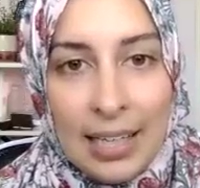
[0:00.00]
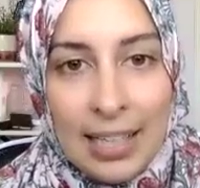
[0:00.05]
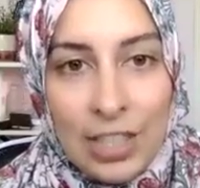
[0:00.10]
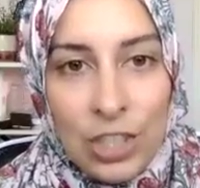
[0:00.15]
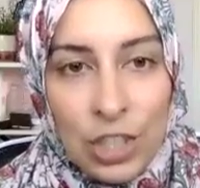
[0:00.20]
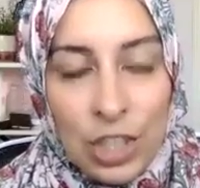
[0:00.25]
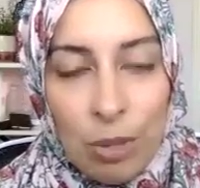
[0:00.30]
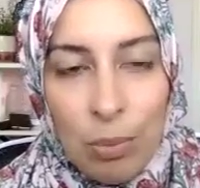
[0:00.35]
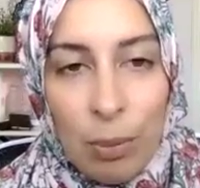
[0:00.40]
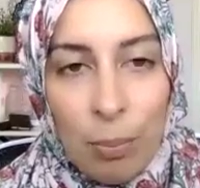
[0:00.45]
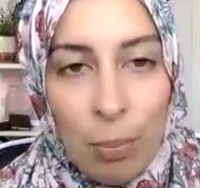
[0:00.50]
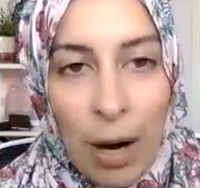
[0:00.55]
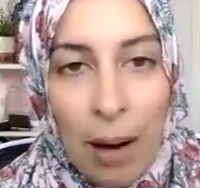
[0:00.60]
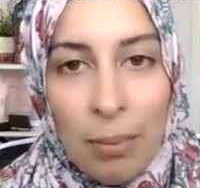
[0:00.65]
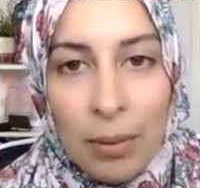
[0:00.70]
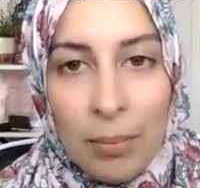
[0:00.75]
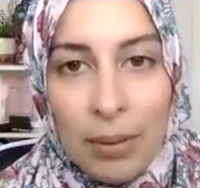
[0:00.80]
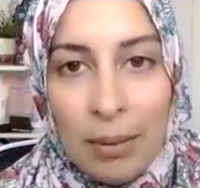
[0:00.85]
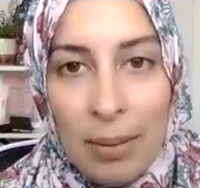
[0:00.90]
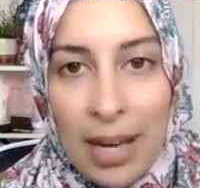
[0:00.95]
she would
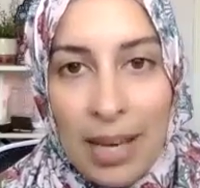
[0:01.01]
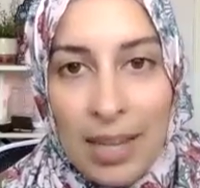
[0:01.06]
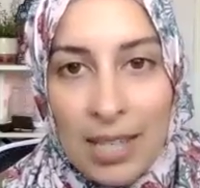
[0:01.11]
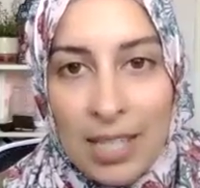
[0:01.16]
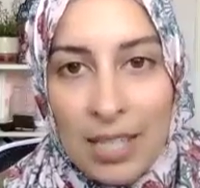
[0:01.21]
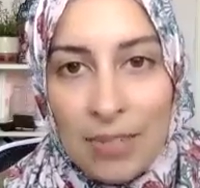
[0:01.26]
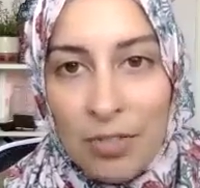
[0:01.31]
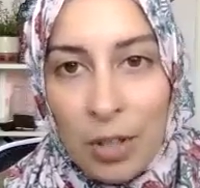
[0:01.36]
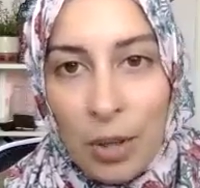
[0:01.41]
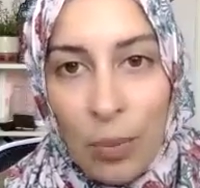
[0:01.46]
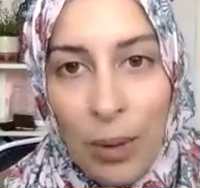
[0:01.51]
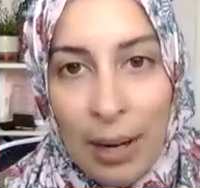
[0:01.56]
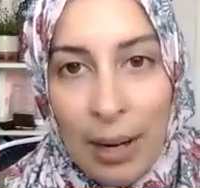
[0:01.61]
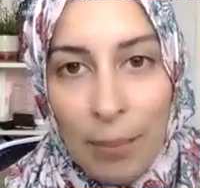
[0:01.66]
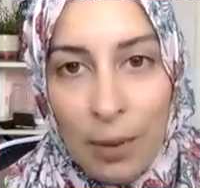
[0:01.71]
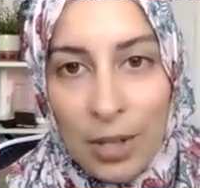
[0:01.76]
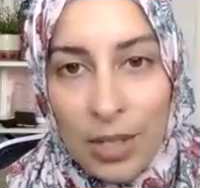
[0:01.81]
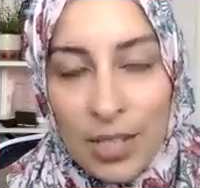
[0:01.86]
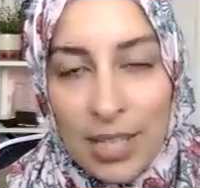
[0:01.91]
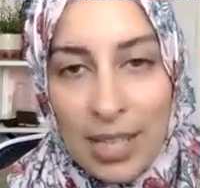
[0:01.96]
probably pay this for a white
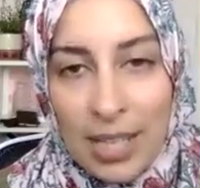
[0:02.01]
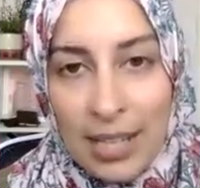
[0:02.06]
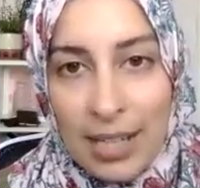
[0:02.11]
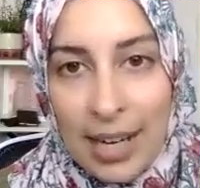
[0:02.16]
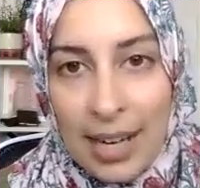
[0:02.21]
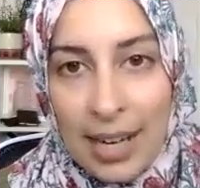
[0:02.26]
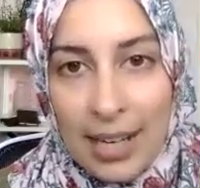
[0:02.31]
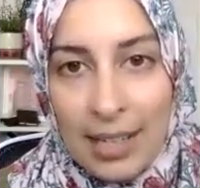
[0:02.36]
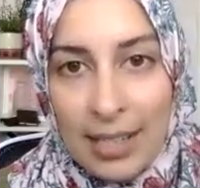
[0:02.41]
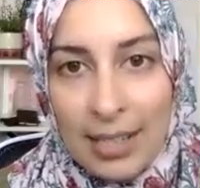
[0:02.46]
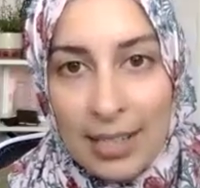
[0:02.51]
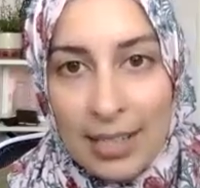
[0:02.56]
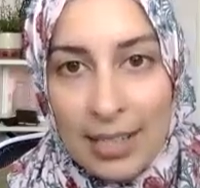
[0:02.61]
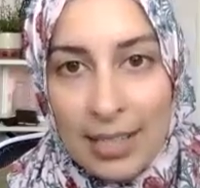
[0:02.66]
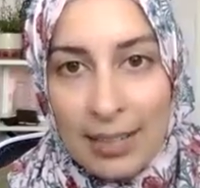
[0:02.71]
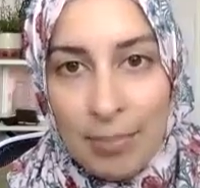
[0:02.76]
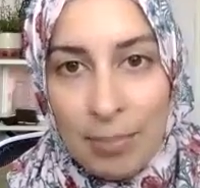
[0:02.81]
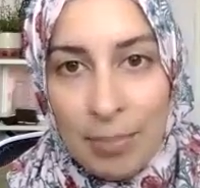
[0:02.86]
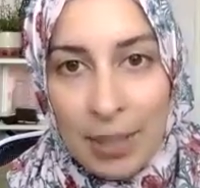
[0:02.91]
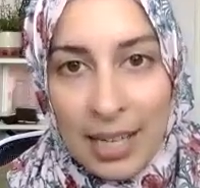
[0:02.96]
person. And
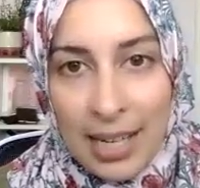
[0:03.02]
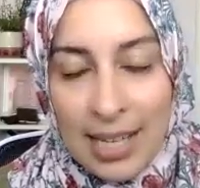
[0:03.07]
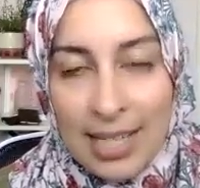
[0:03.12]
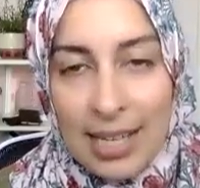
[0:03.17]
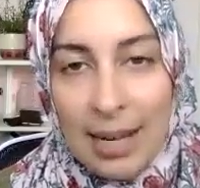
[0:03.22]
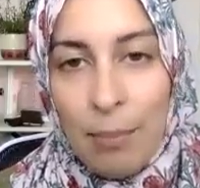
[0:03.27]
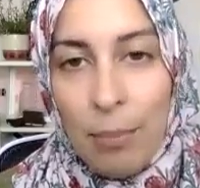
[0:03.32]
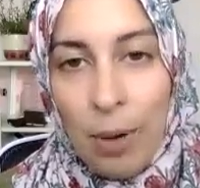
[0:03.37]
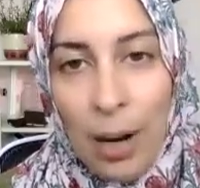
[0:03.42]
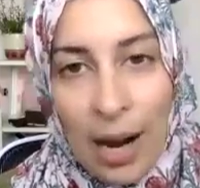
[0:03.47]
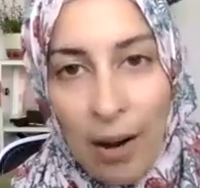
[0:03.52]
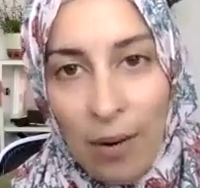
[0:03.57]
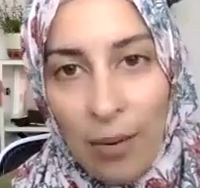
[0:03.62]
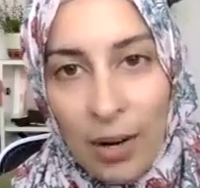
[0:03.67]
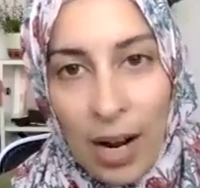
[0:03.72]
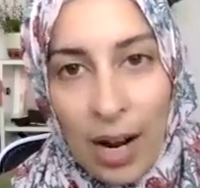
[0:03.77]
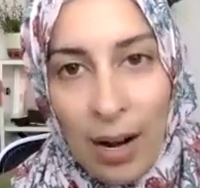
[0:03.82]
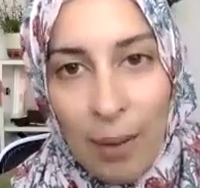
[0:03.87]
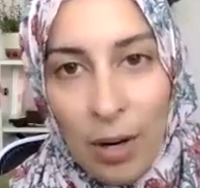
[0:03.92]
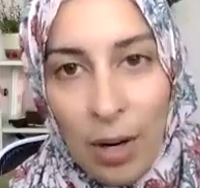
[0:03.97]
because I'm
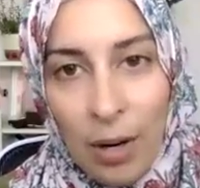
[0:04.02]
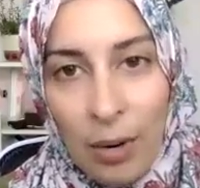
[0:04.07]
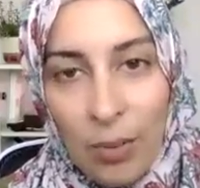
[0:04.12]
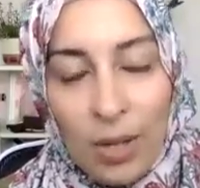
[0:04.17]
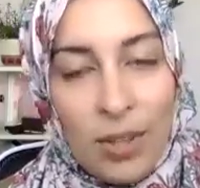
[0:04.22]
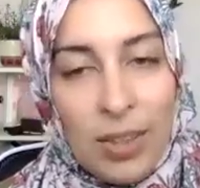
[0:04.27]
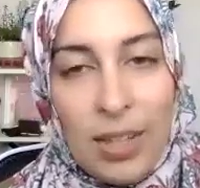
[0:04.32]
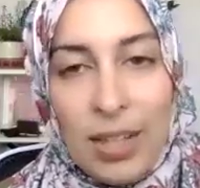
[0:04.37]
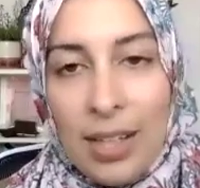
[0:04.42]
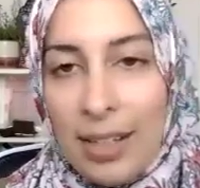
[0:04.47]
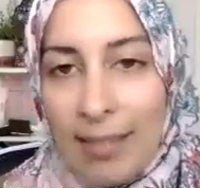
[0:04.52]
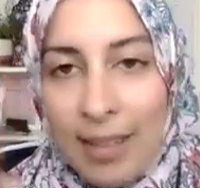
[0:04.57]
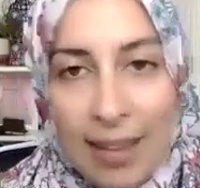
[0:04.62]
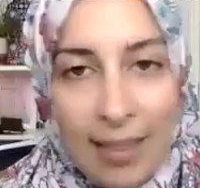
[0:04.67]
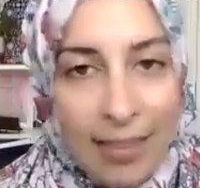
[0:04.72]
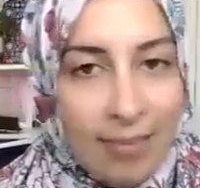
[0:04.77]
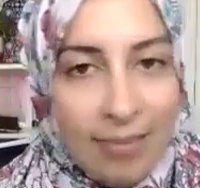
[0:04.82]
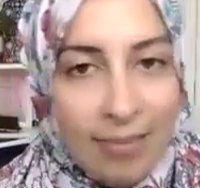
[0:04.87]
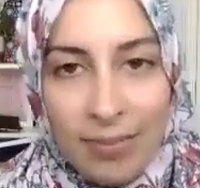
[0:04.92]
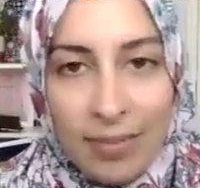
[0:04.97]
brown, I'm not worth it.
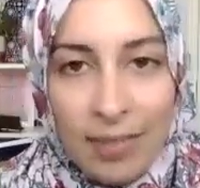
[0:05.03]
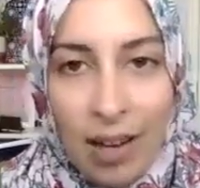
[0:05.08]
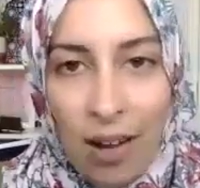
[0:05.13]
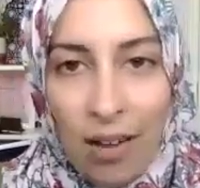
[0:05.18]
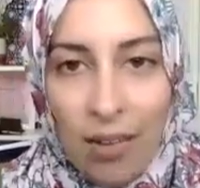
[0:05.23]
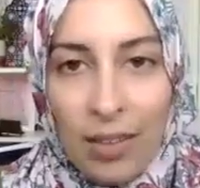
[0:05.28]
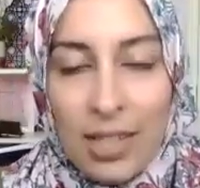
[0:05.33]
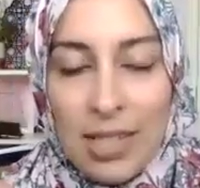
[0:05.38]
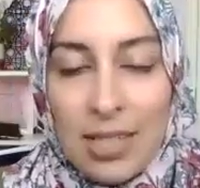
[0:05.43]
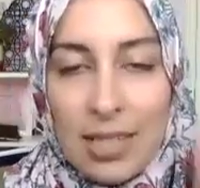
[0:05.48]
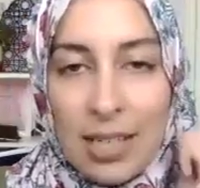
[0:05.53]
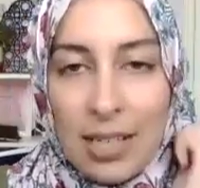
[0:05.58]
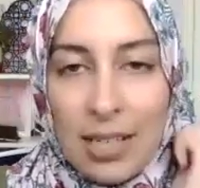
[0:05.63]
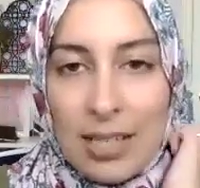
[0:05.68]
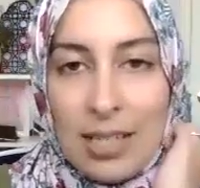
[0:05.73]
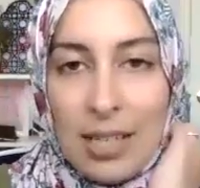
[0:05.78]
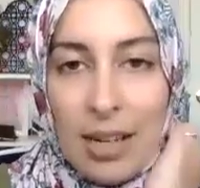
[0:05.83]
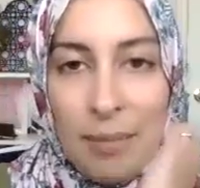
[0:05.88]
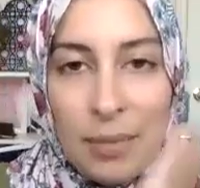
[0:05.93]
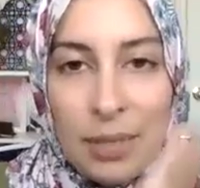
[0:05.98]
And all these
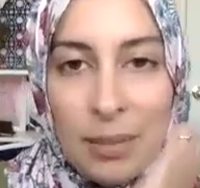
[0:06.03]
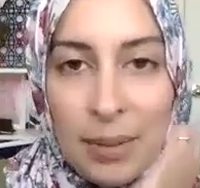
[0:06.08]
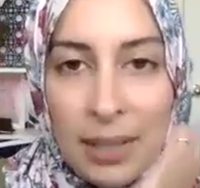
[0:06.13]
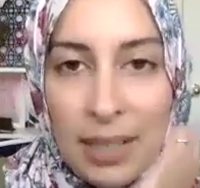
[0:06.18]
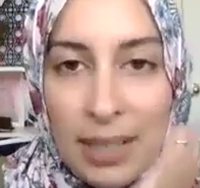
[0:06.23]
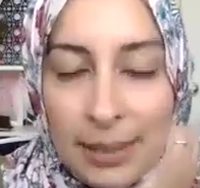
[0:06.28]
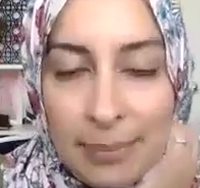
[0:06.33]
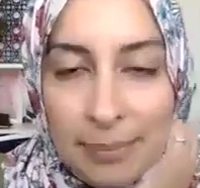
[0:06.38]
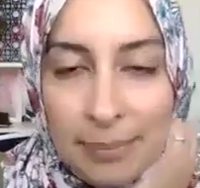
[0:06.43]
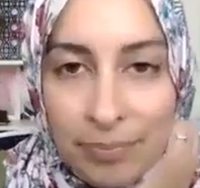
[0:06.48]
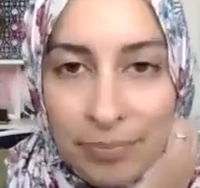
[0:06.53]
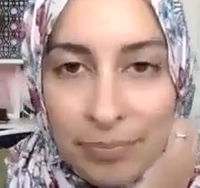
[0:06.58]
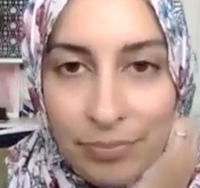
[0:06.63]
things come to play.